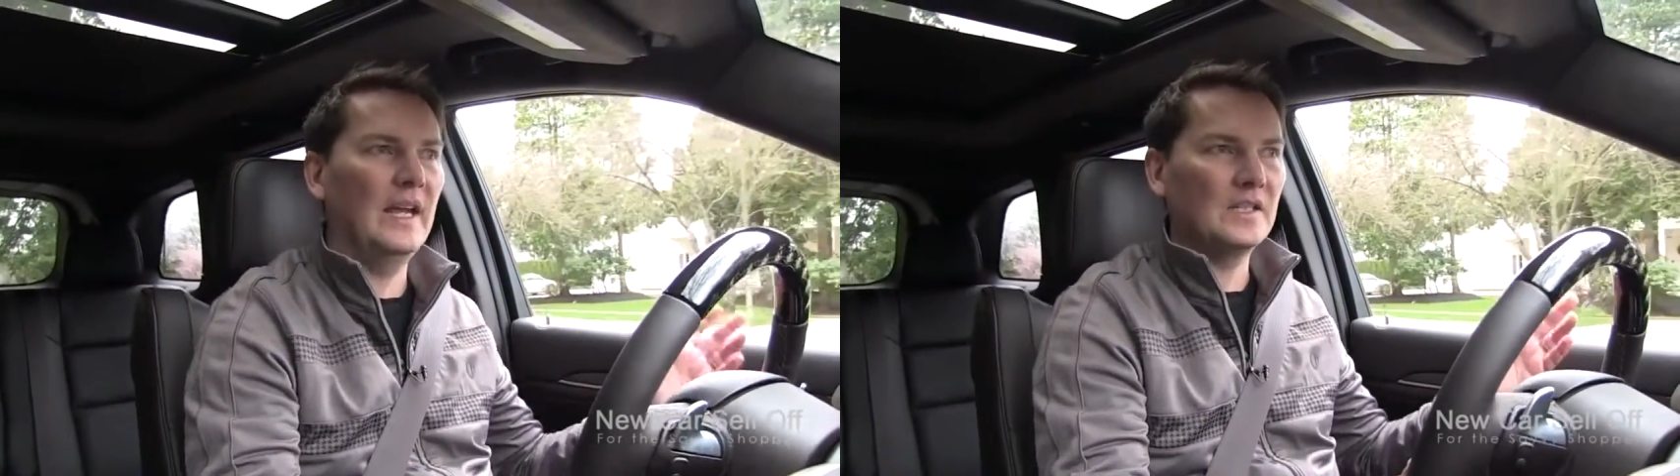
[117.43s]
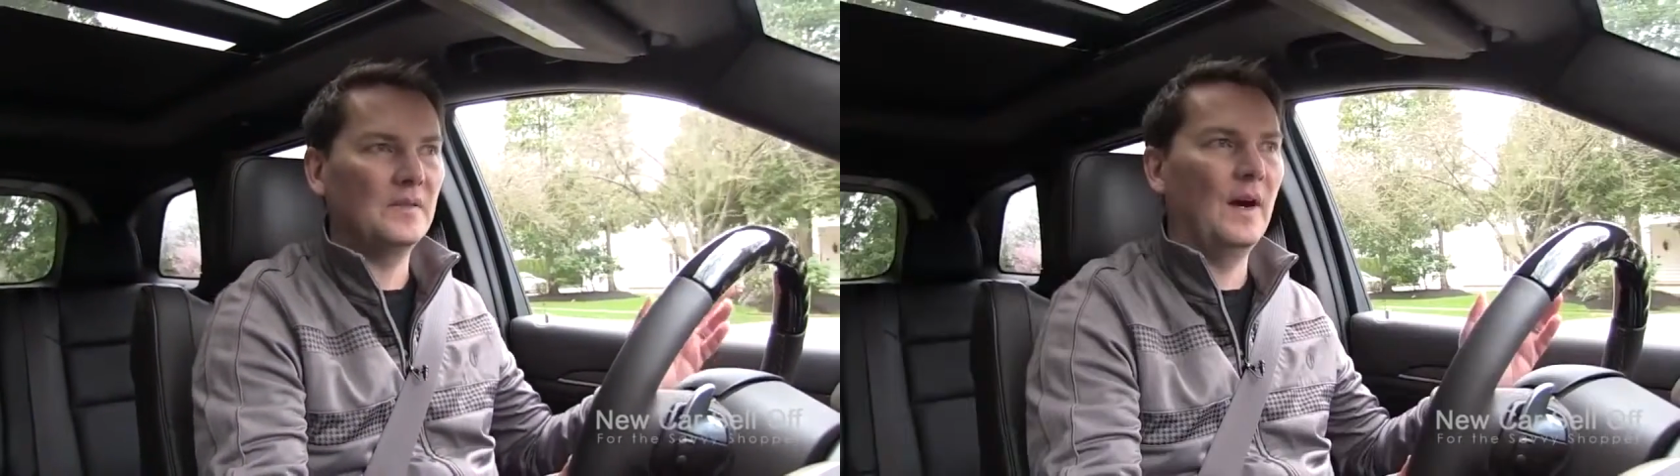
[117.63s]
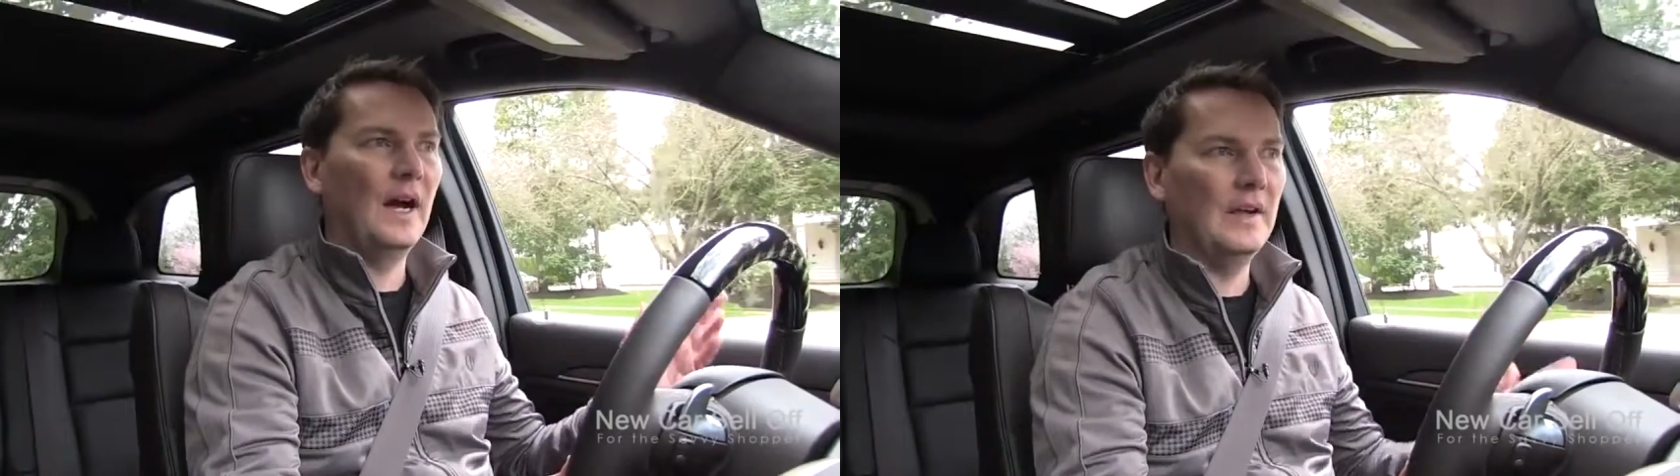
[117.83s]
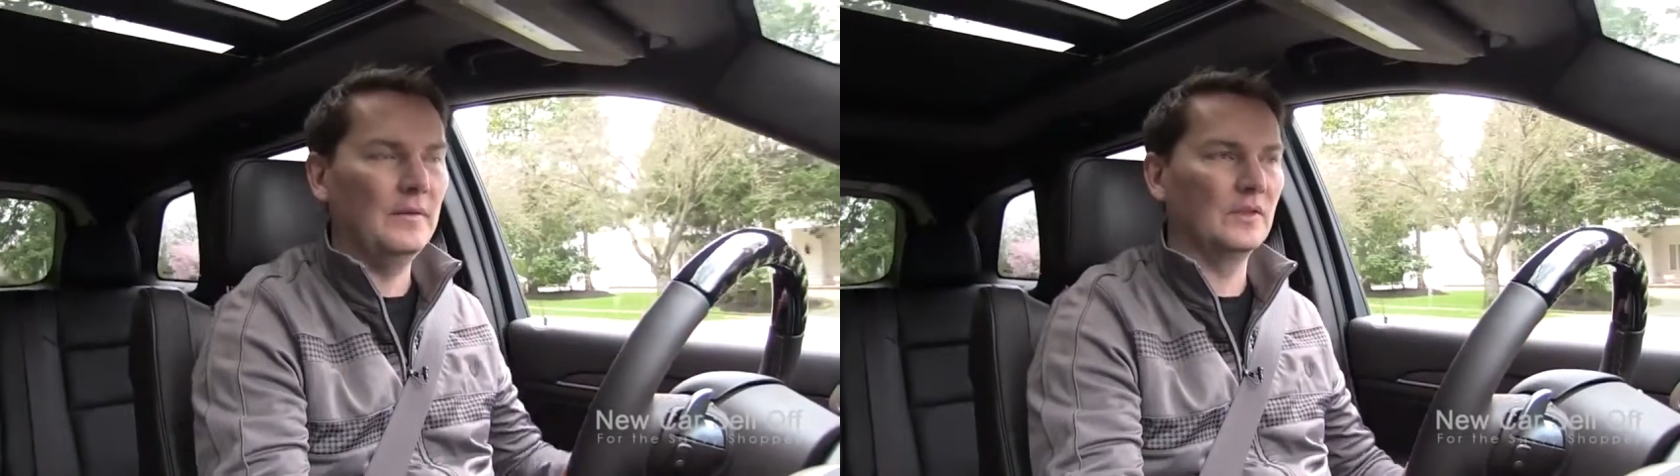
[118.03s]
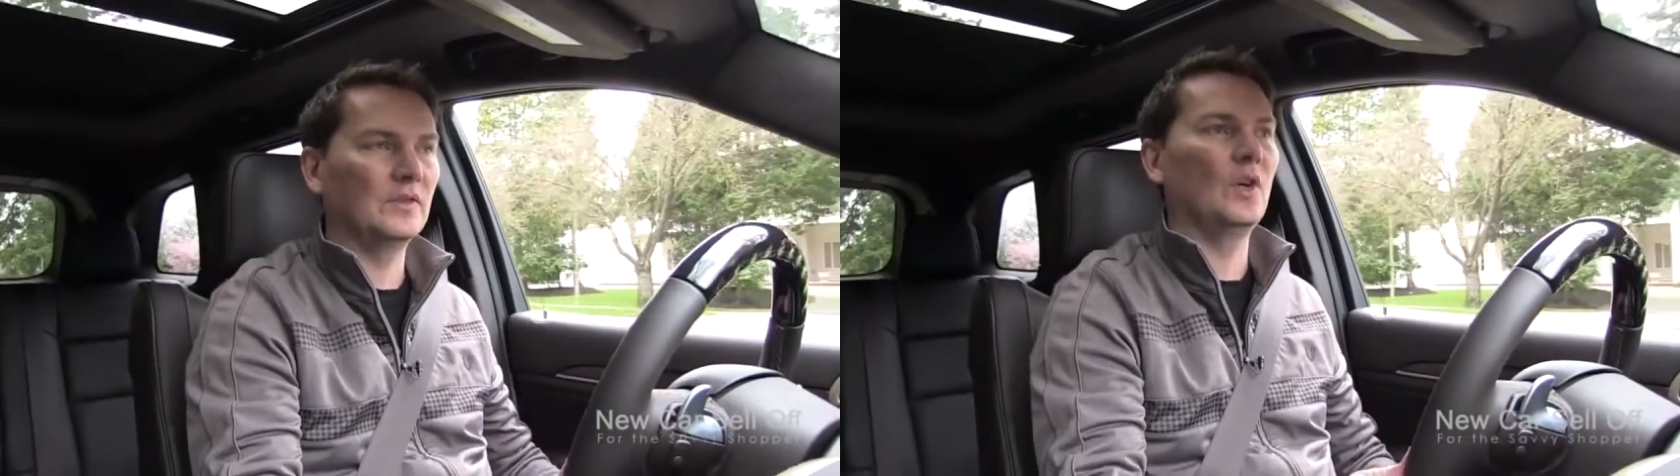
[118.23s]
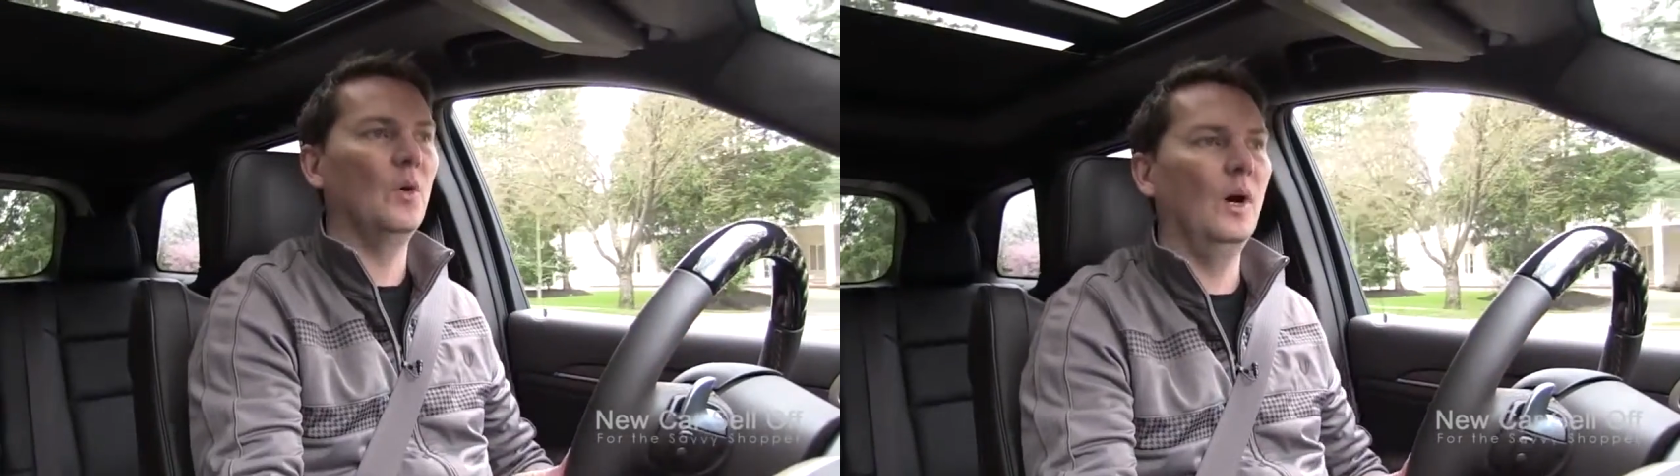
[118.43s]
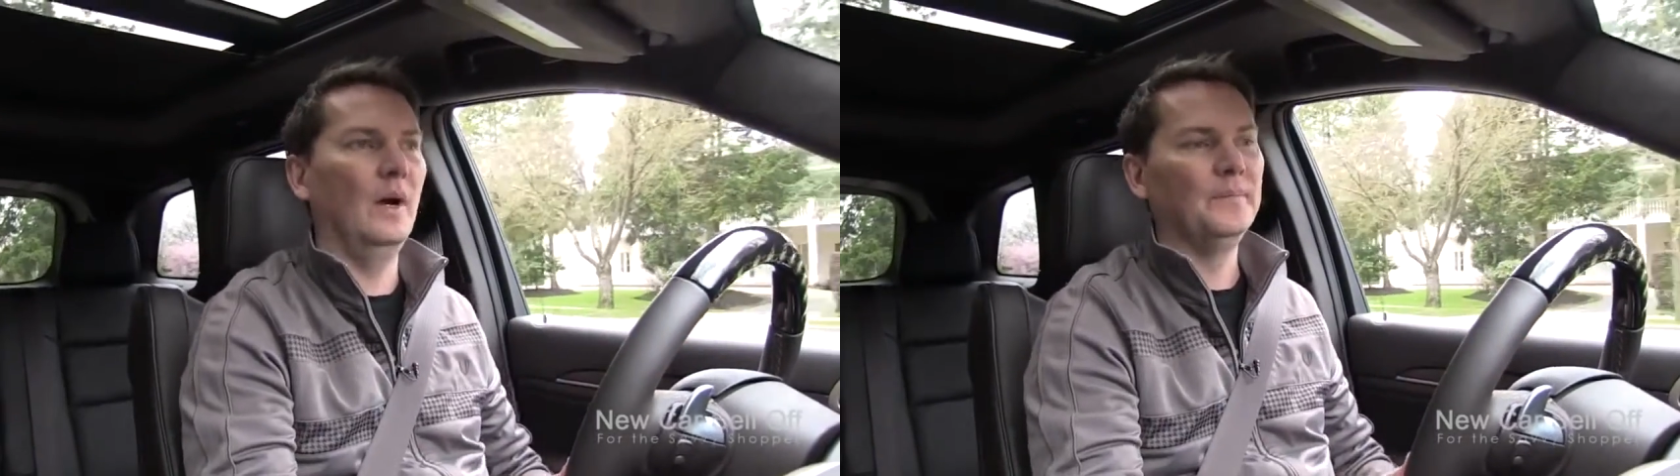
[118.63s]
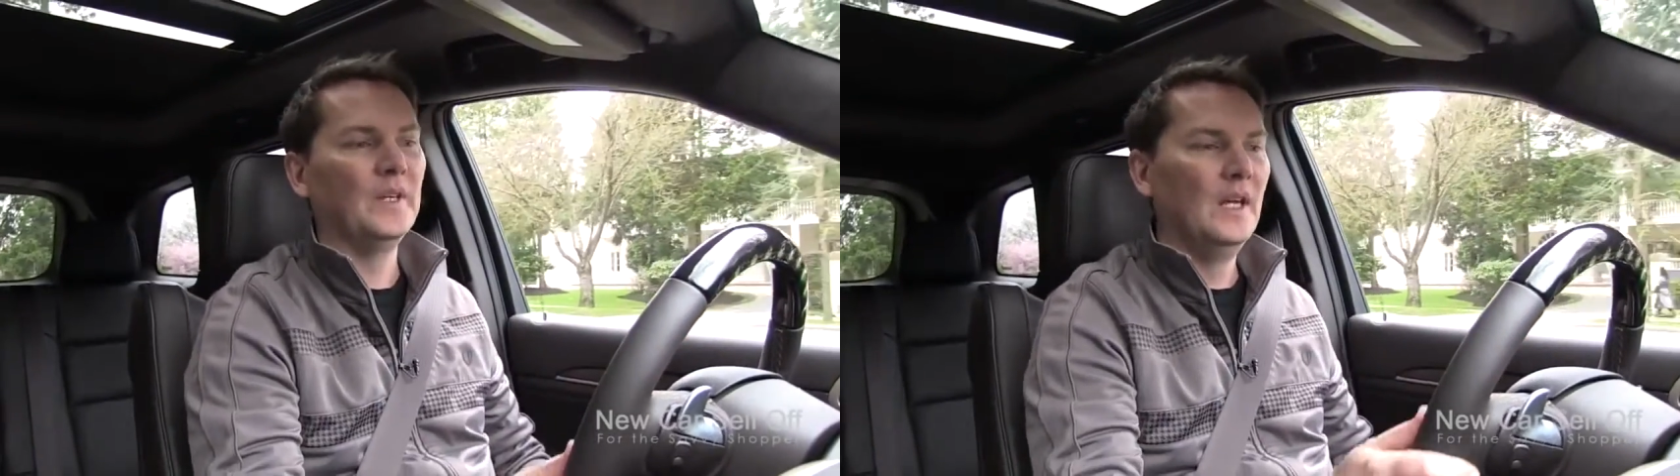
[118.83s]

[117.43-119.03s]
X5 and so on.